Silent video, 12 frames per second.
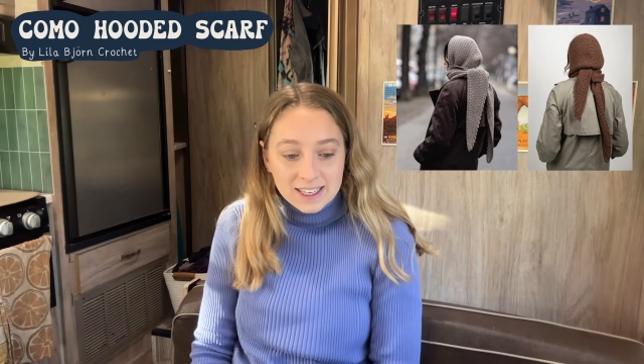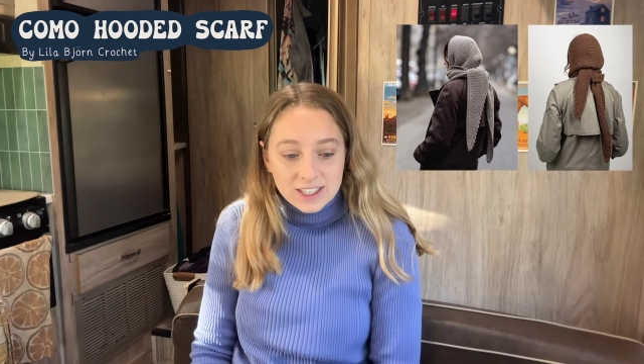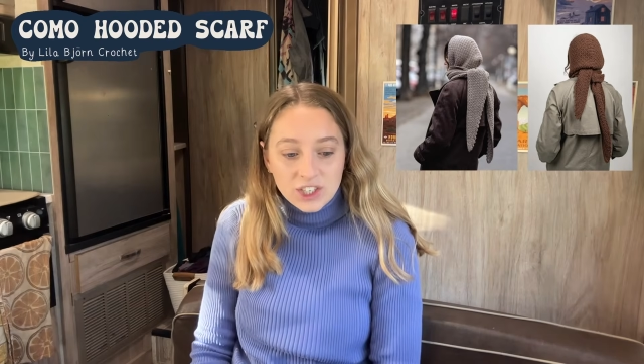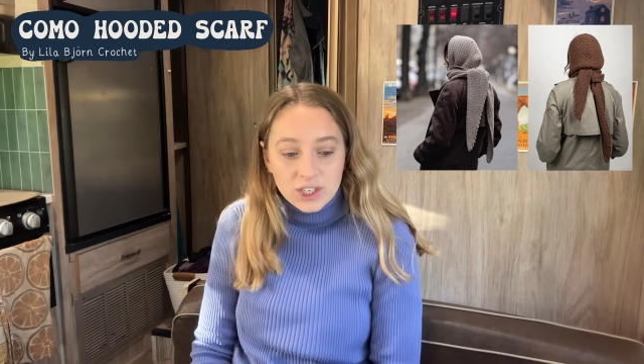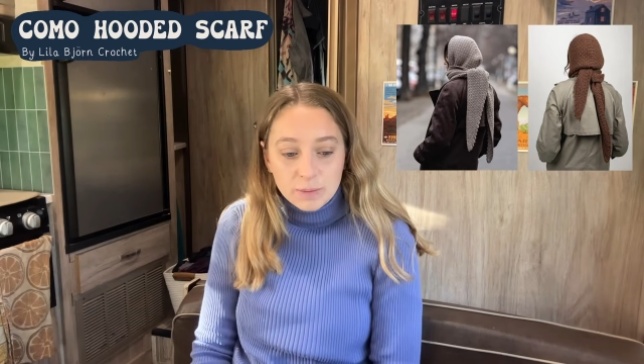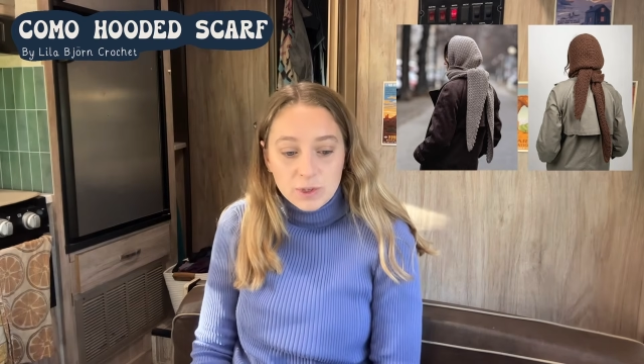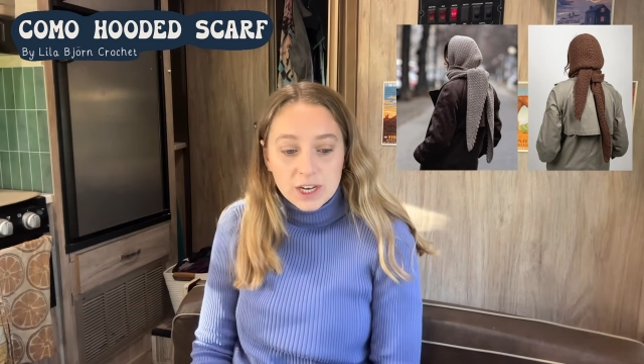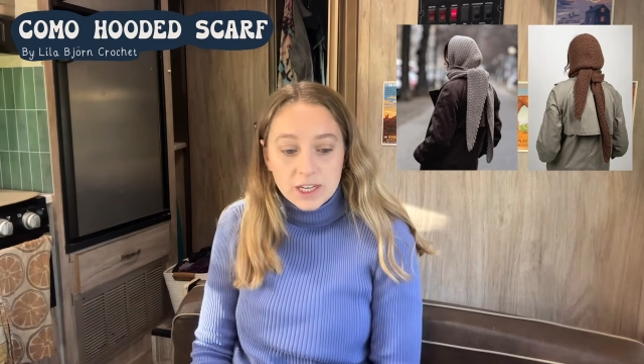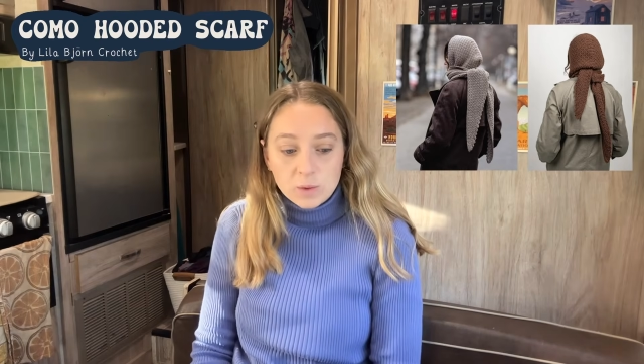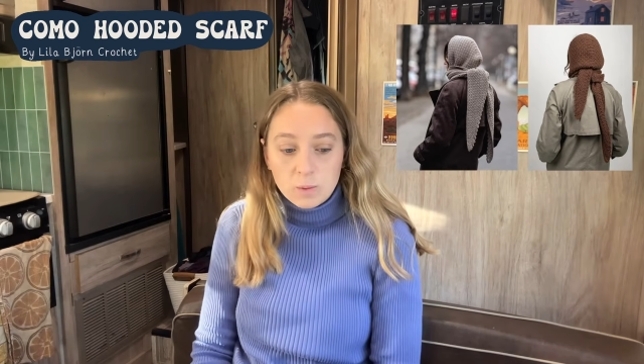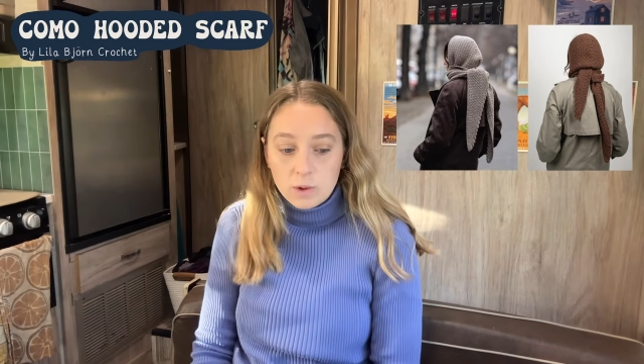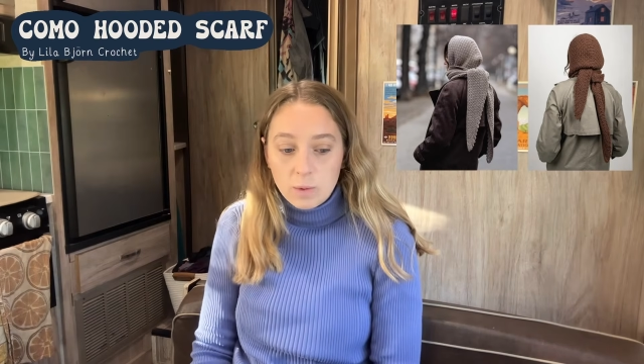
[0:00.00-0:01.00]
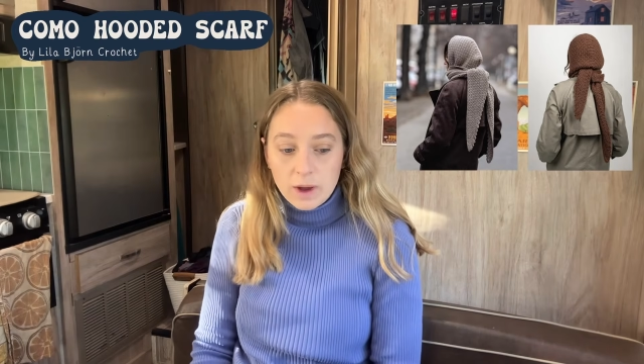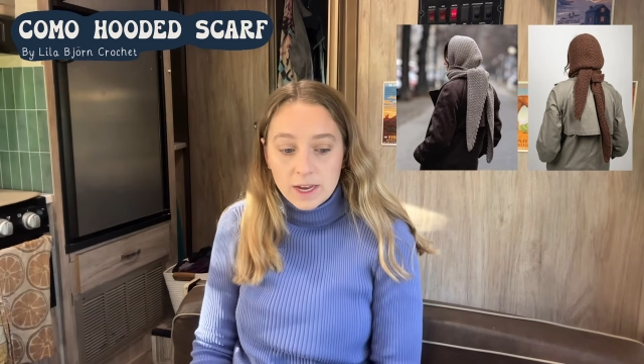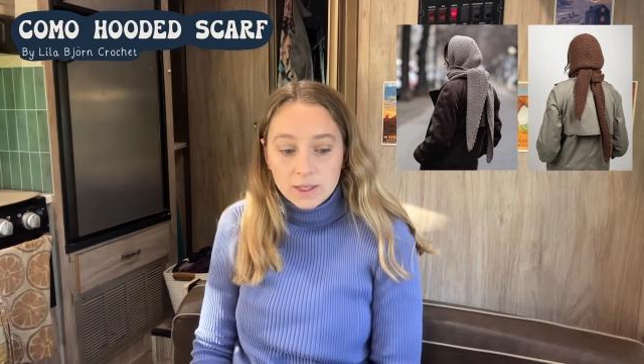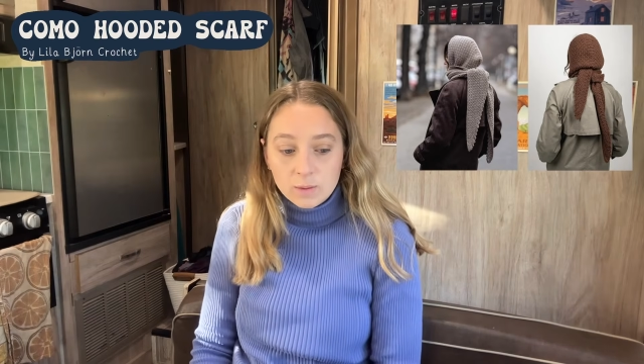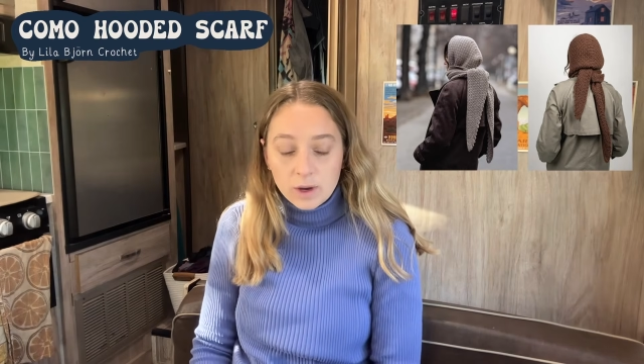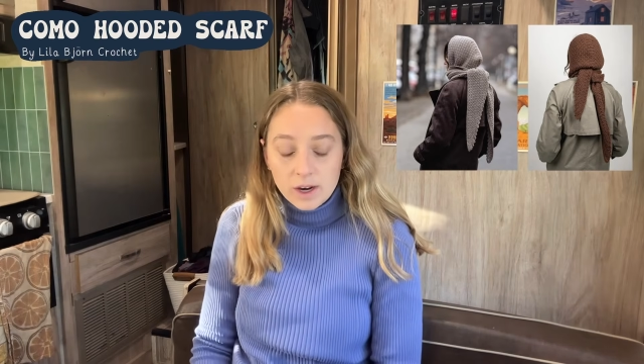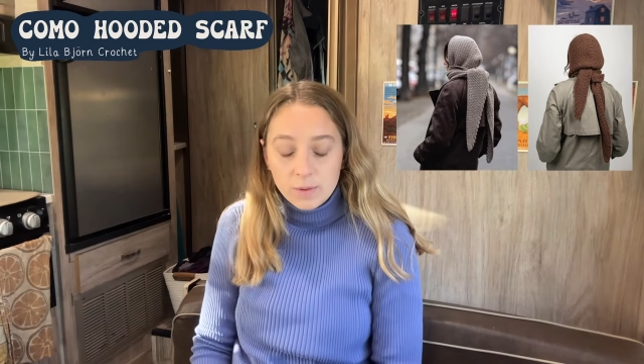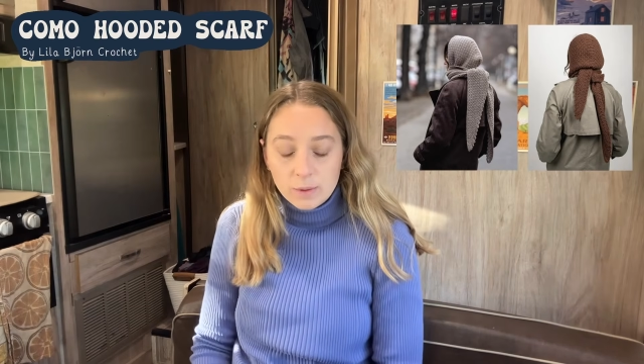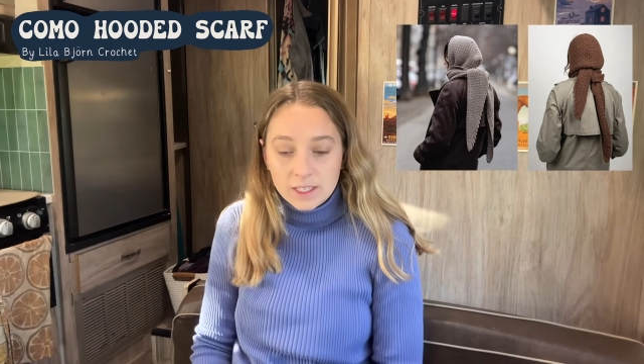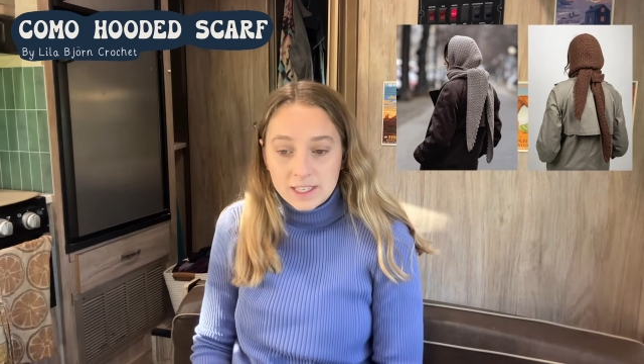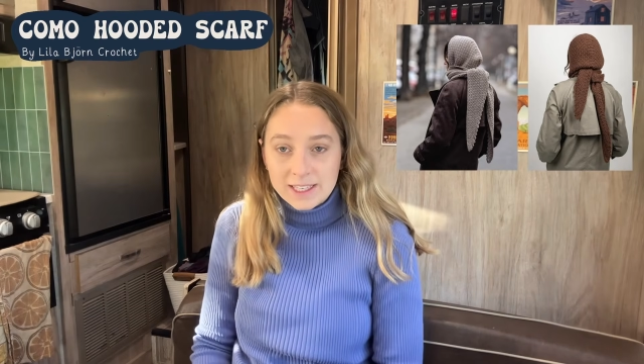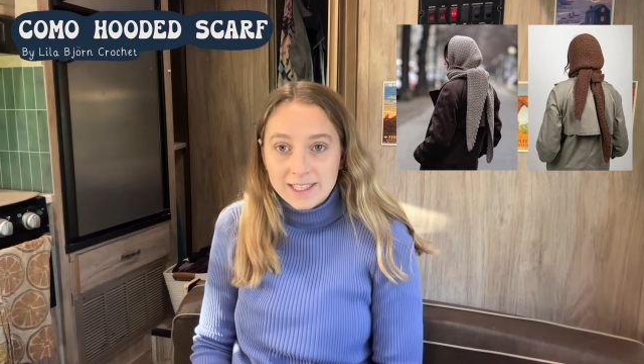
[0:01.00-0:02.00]
sheep jazz woolwise one,
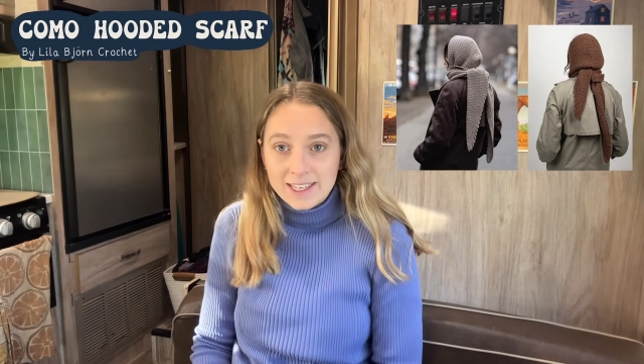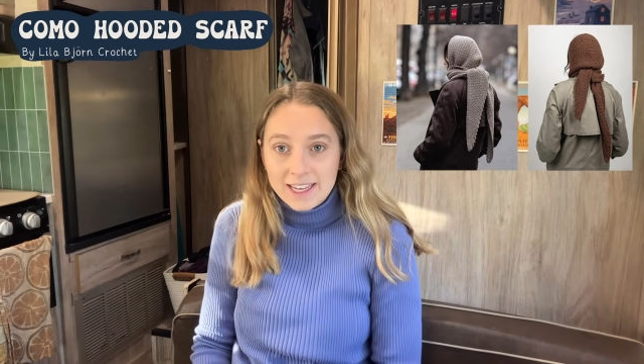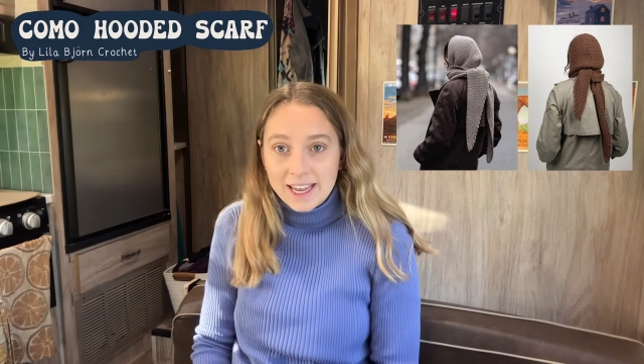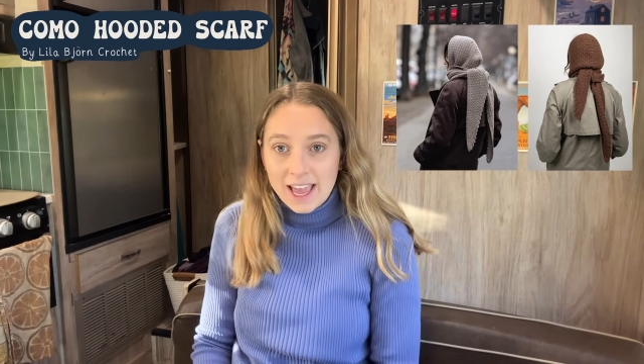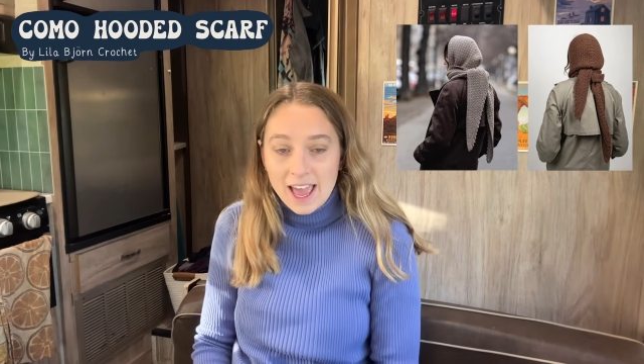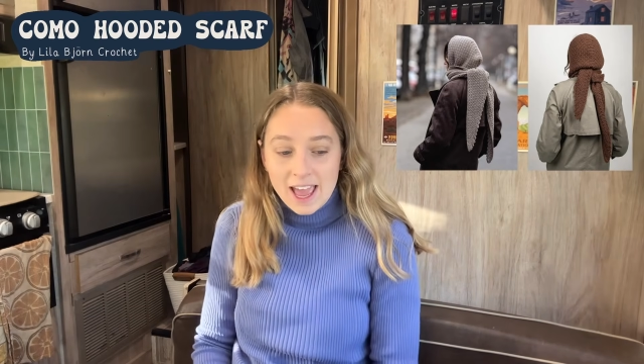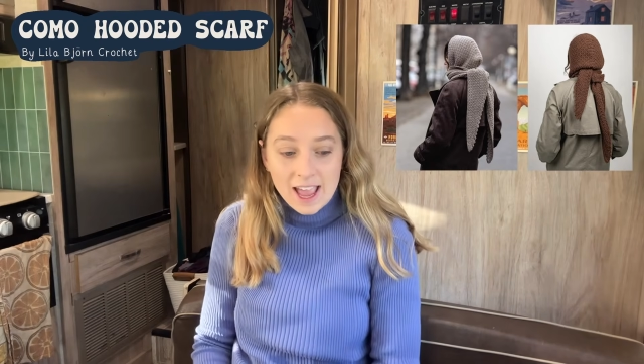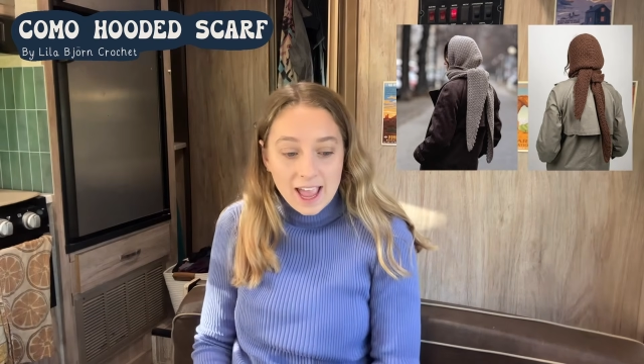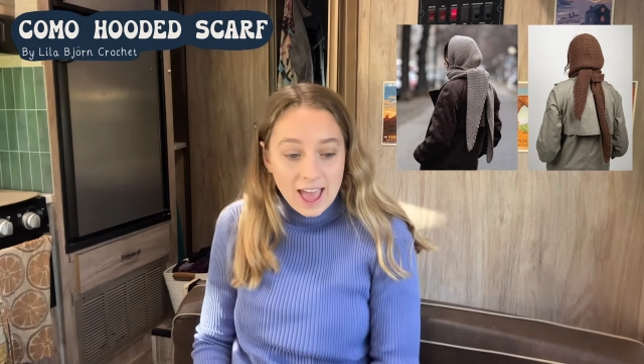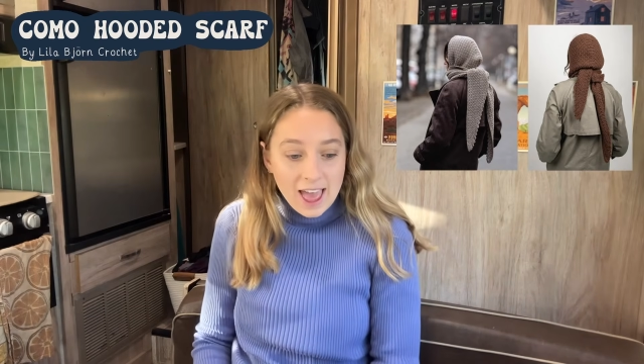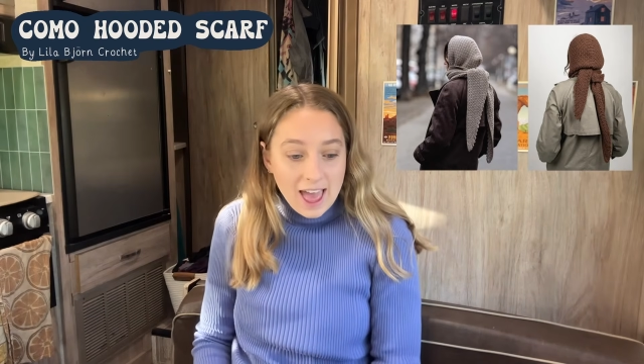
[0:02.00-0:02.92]
which is DK,